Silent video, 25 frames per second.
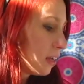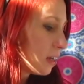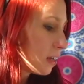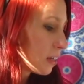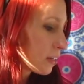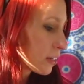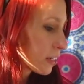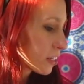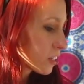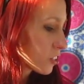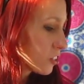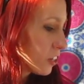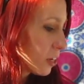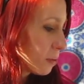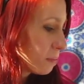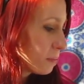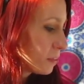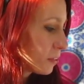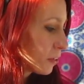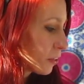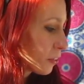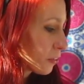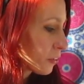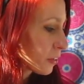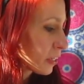Alright,
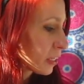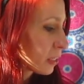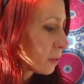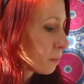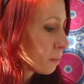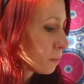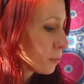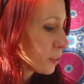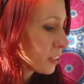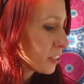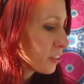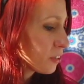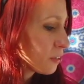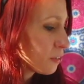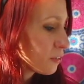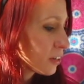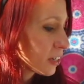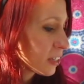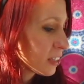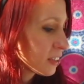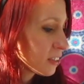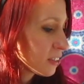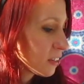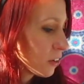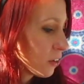Chapter 3, Brito
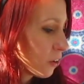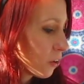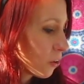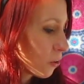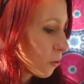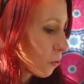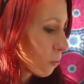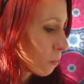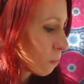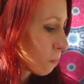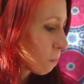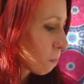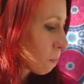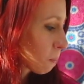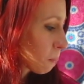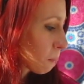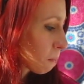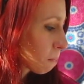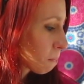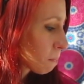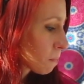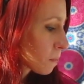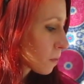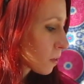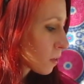Finds a Home.
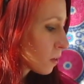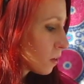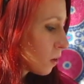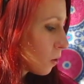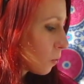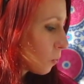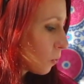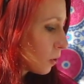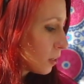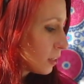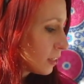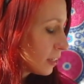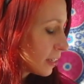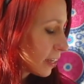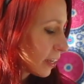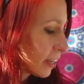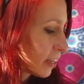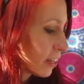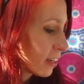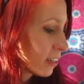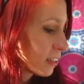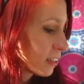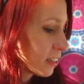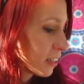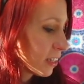One day,
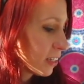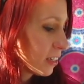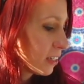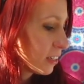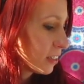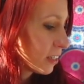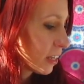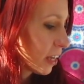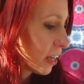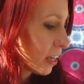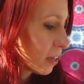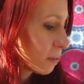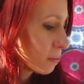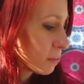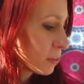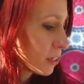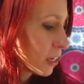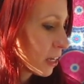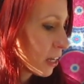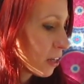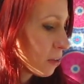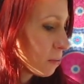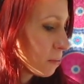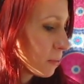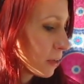a lady came to
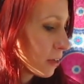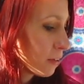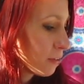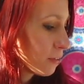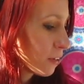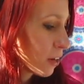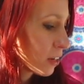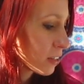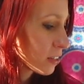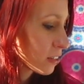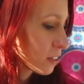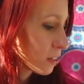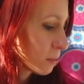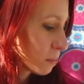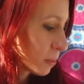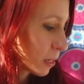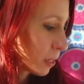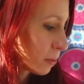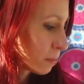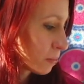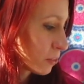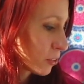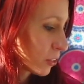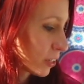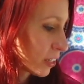help my foster
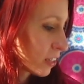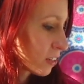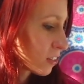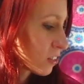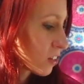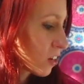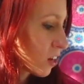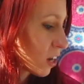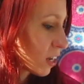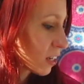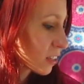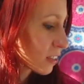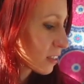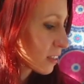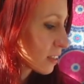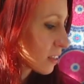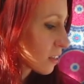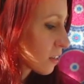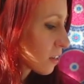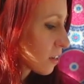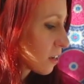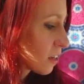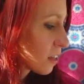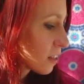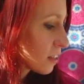mom train dogs.
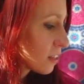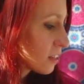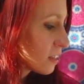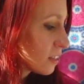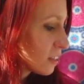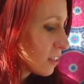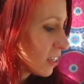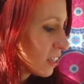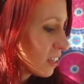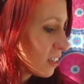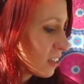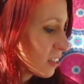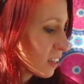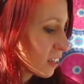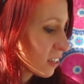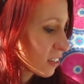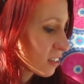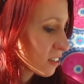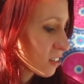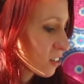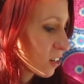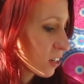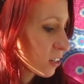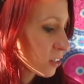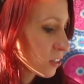This lady likes
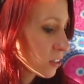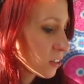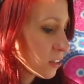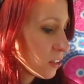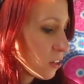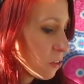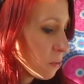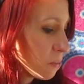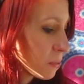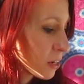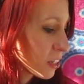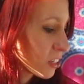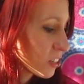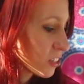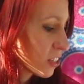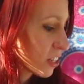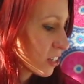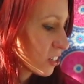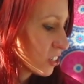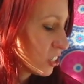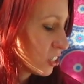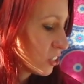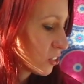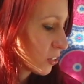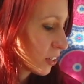dogs so much that
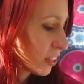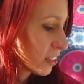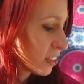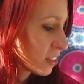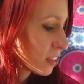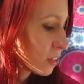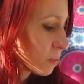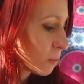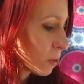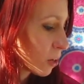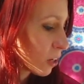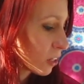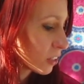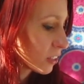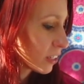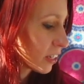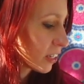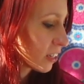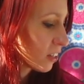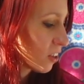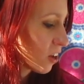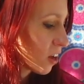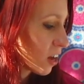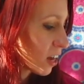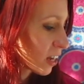she trains them all day
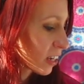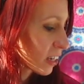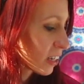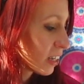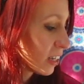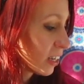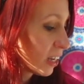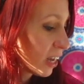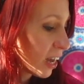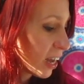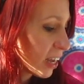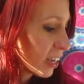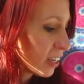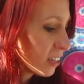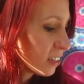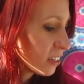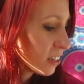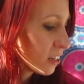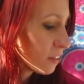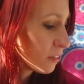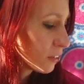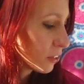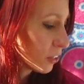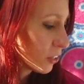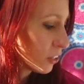long. I had
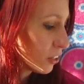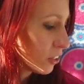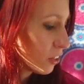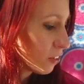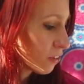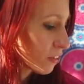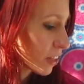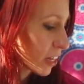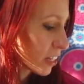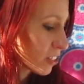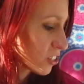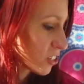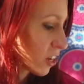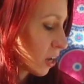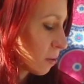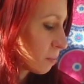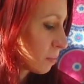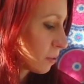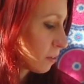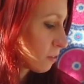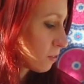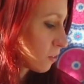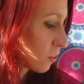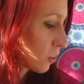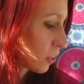never heard of that job
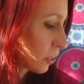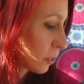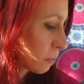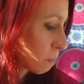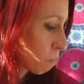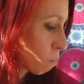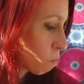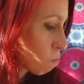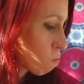before.